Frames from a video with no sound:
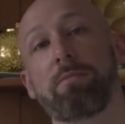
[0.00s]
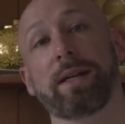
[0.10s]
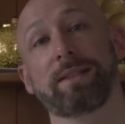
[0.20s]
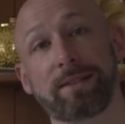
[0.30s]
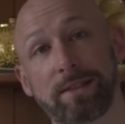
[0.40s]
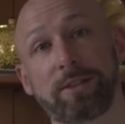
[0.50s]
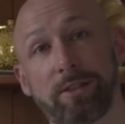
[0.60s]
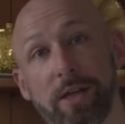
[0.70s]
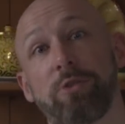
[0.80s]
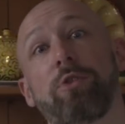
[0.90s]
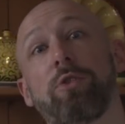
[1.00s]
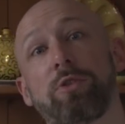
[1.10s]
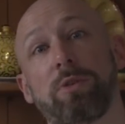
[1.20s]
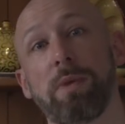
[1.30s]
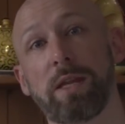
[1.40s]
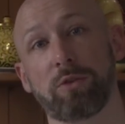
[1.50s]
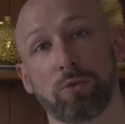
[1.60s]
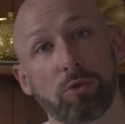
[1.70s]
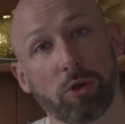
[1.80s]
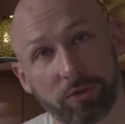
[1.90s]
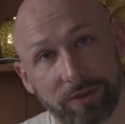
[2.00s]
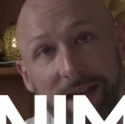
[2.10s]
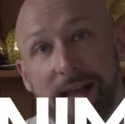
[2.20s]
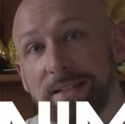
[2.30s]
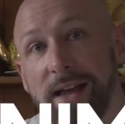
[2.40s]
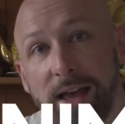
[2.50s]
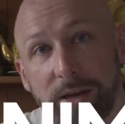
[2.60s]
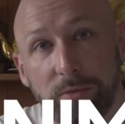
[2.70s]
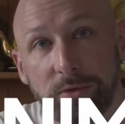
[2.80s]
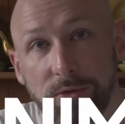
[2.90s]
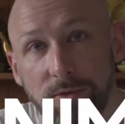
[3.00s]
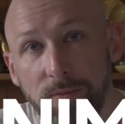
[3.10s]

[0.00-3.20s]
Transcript: my sister introduced me to called Glass Animals.